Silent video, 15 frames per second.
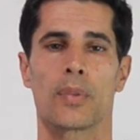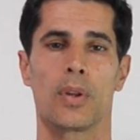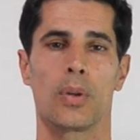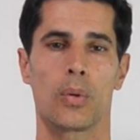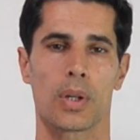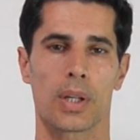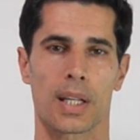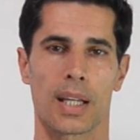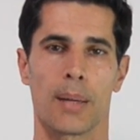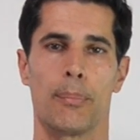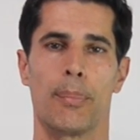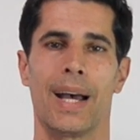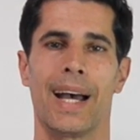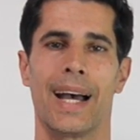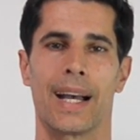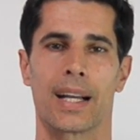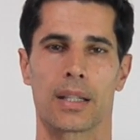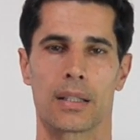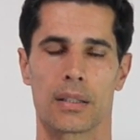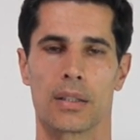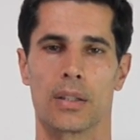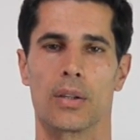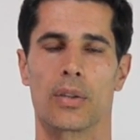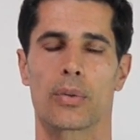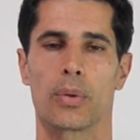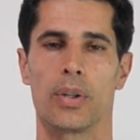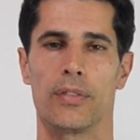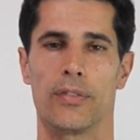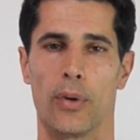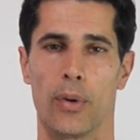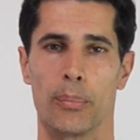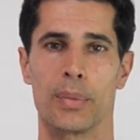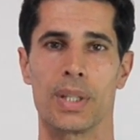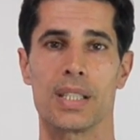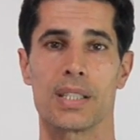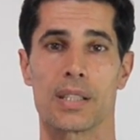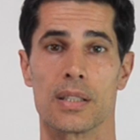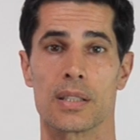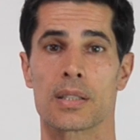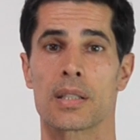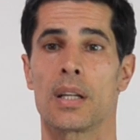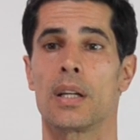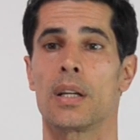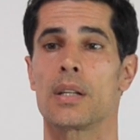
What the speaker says: You want to get back, 3 or 4 meters,